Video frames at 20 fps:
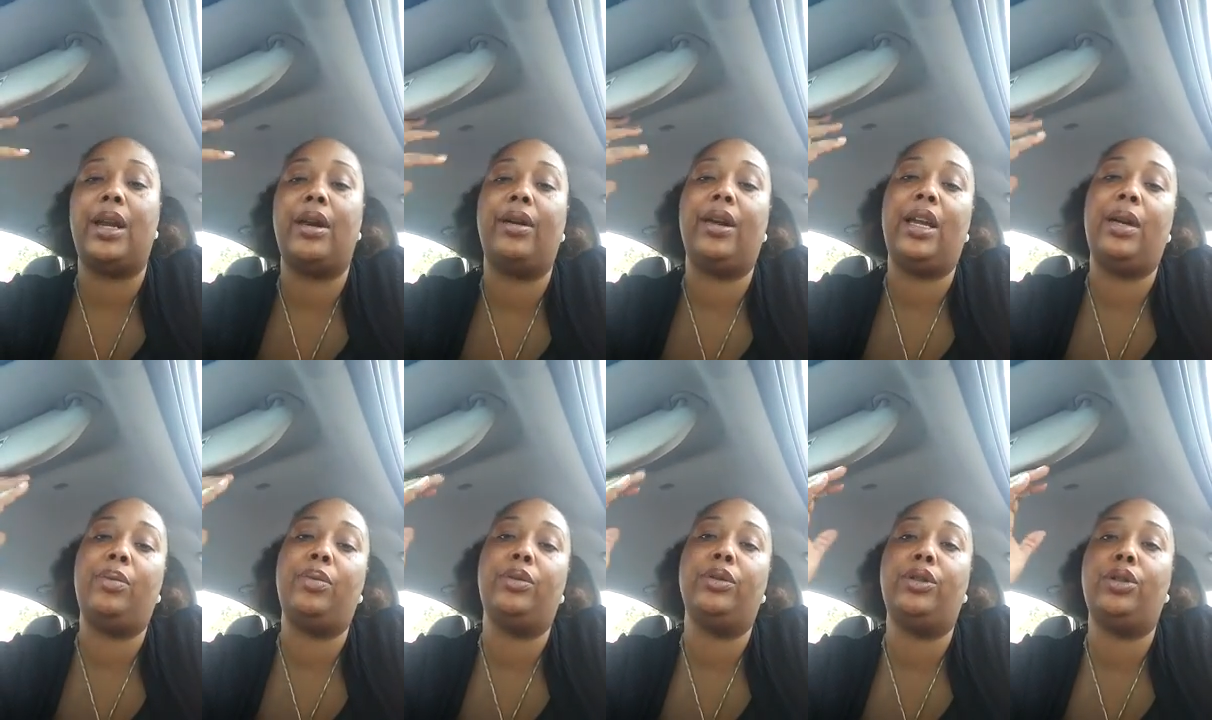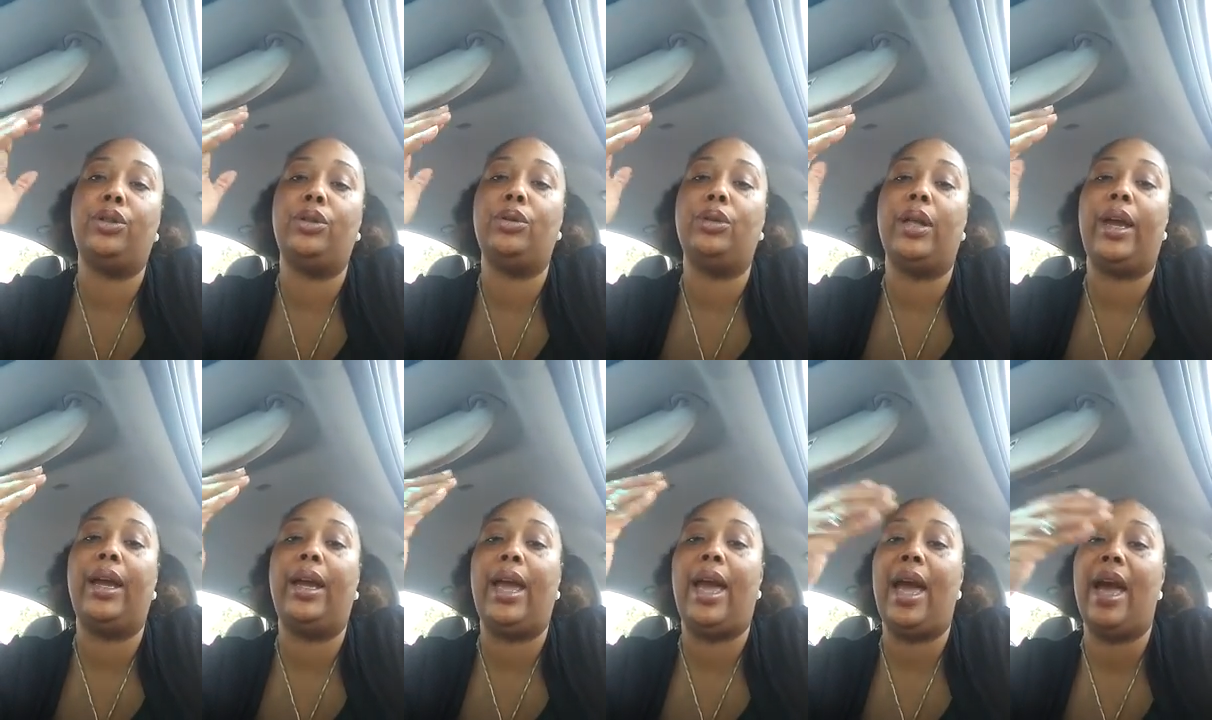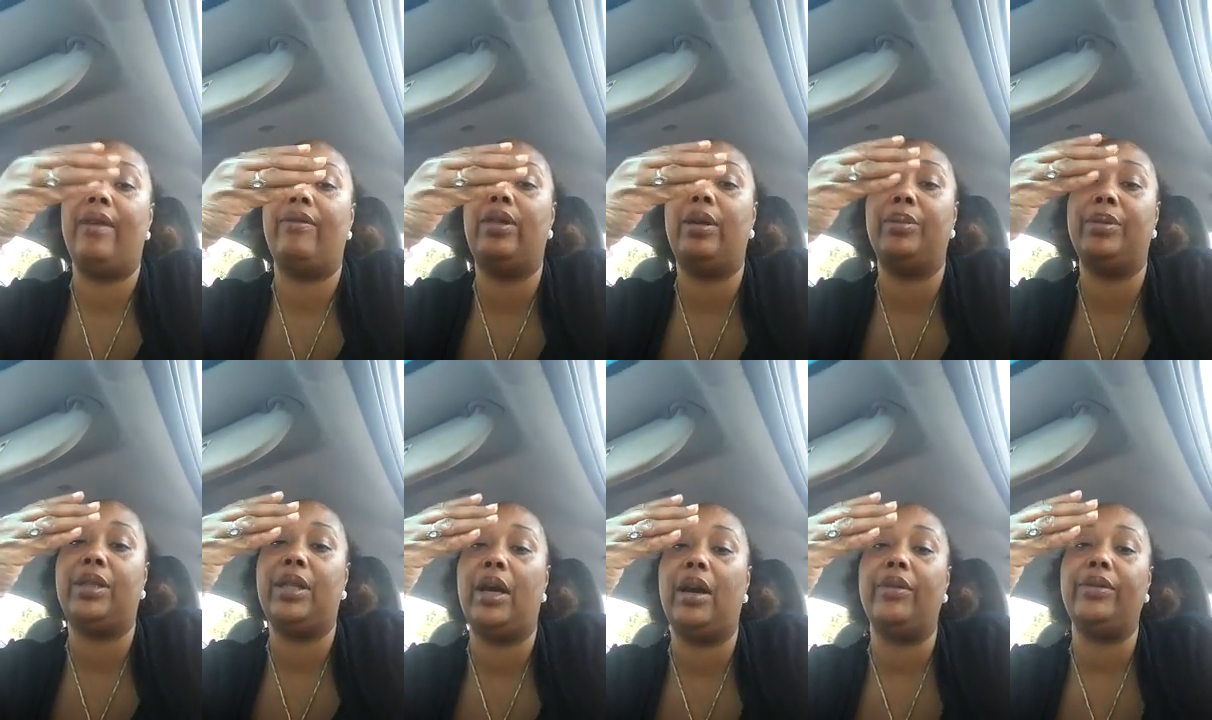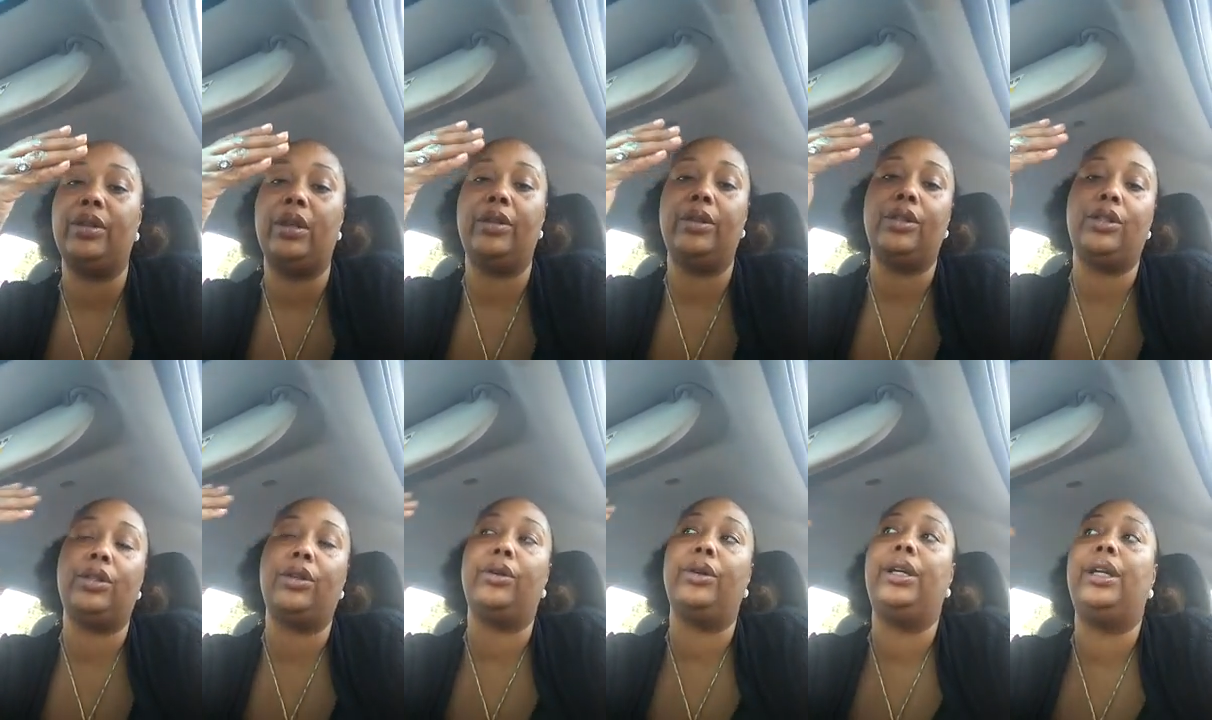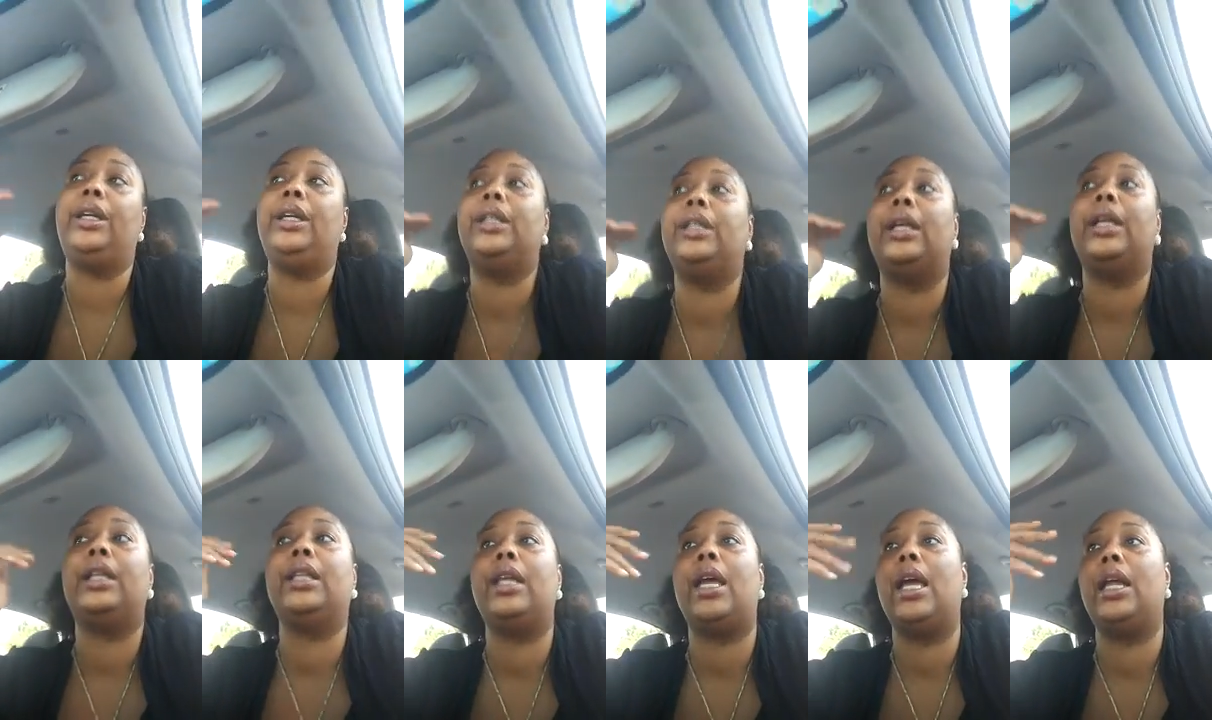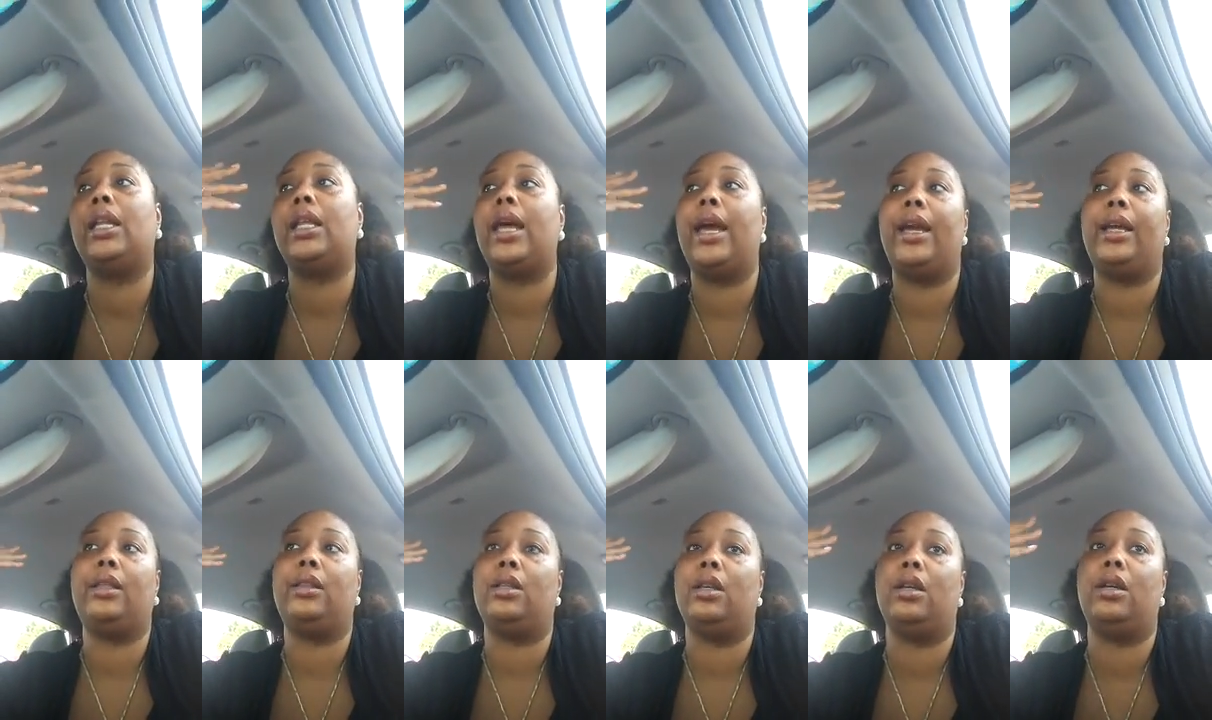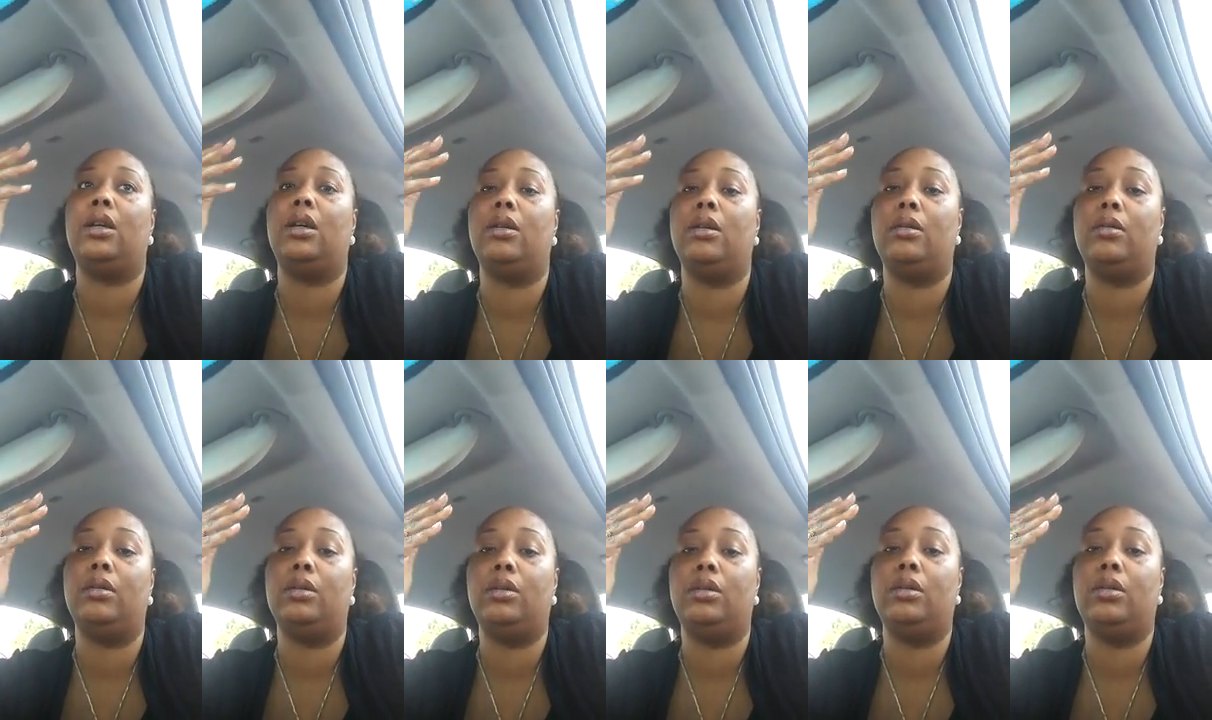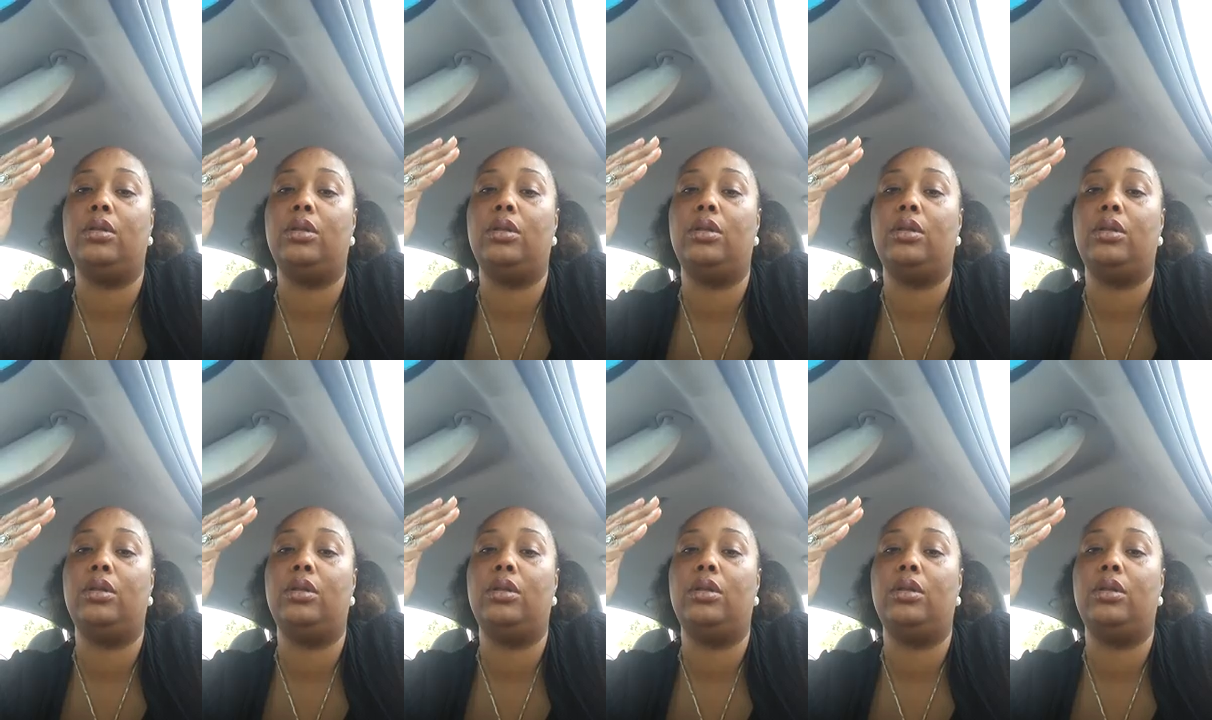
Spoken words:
that are able to like have themselves on the screen, and then like the,